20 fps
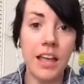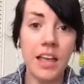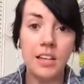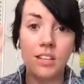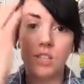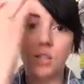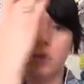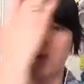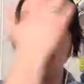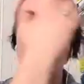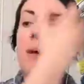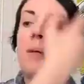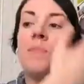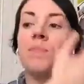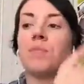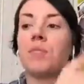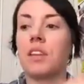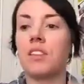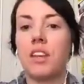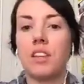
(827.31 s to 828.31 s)
So
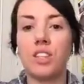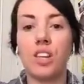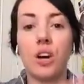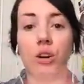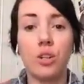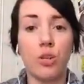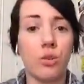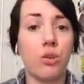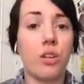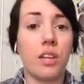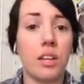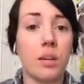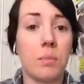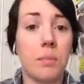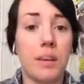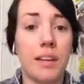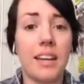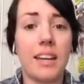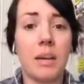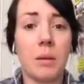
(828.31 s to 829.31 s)
they tell you need a
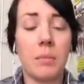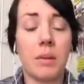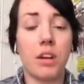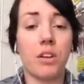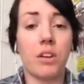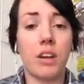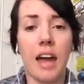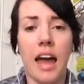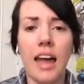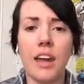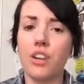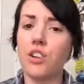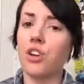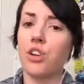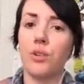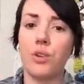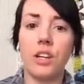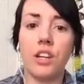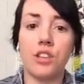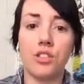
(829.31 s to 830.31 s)
beginning, middle, and end, or you
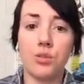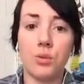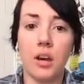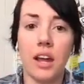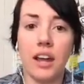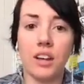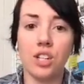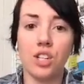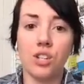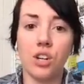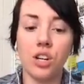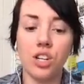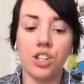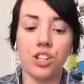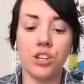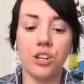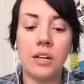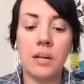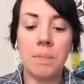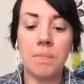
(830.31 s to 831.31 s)
need a 3-act structure.